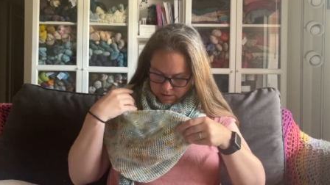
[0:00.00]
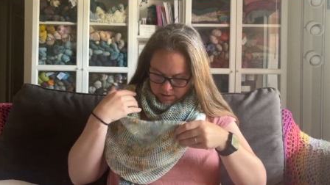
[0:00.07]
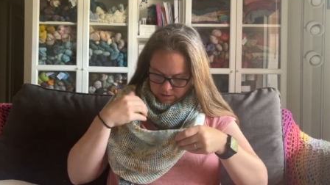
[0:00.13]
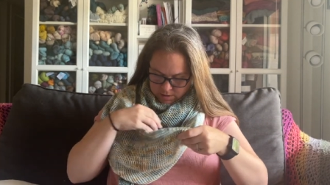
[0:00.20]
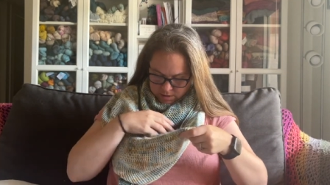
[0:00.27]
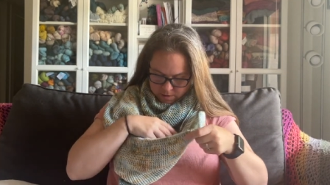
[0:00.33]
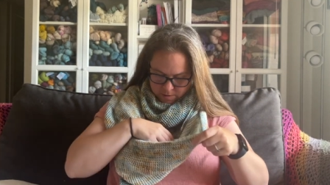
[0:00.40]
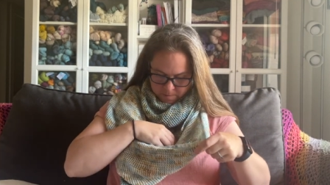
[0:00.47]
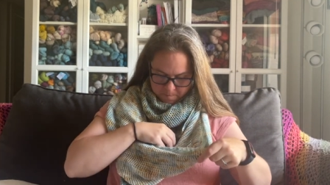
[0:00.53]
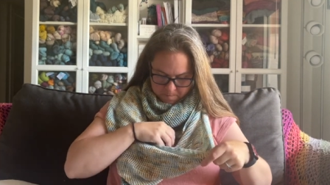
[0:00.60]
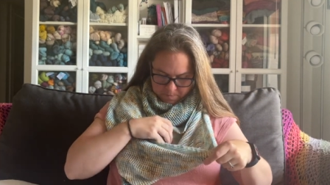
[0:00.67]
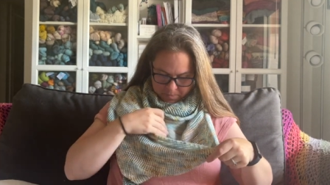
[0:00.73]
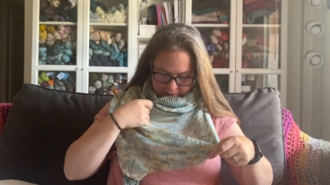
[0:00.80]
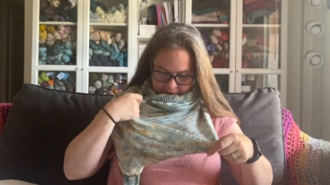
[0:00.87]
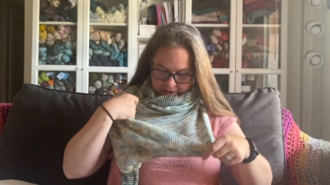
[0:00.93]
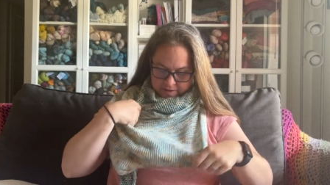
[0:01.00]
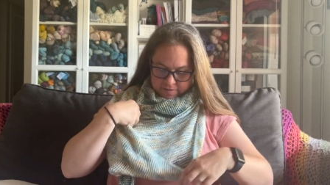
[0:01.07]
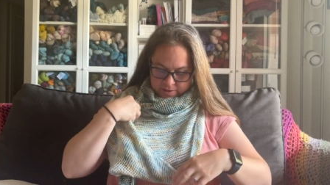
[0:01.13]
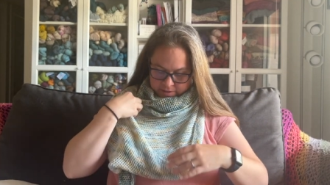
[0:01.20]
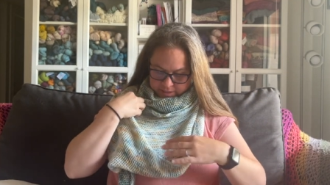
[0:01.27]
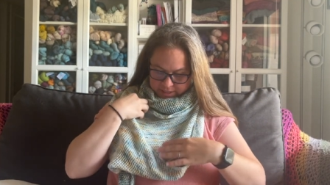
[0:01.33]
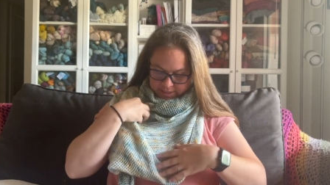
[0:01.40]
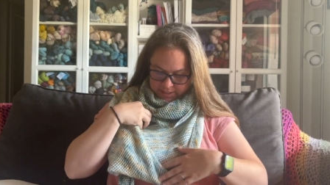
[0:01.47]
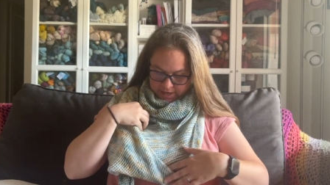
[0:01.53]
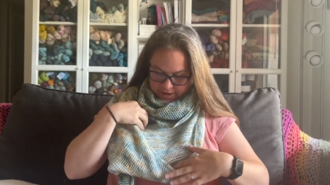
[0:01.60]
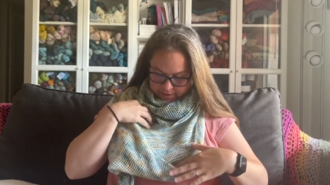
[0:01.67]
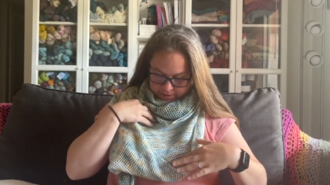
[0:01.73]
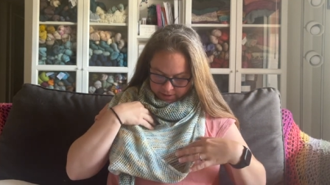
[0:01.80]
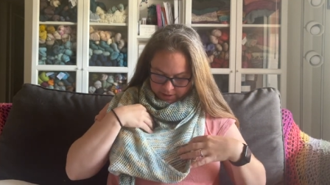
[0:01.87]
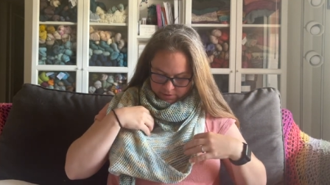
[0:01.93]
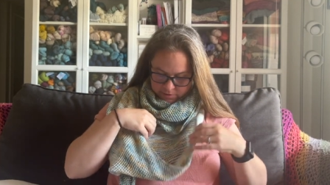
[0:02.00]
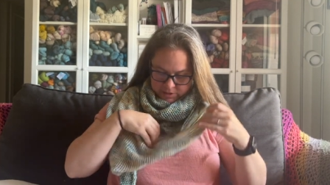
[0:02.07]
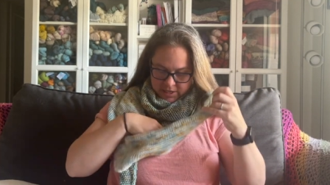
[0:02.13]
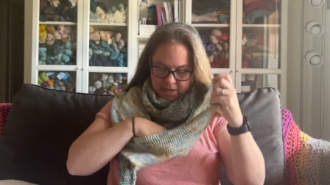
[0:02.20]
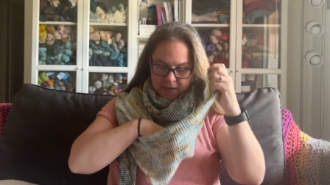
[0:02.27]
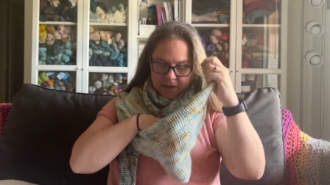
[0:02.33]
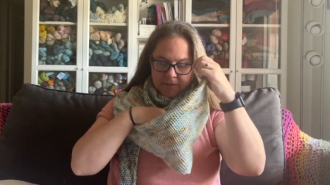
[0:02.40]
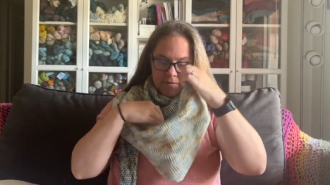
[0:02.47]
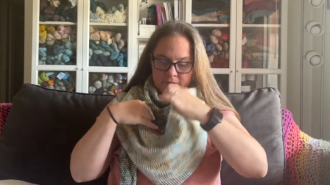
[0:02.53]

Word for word: you know, I haven't styled it or taken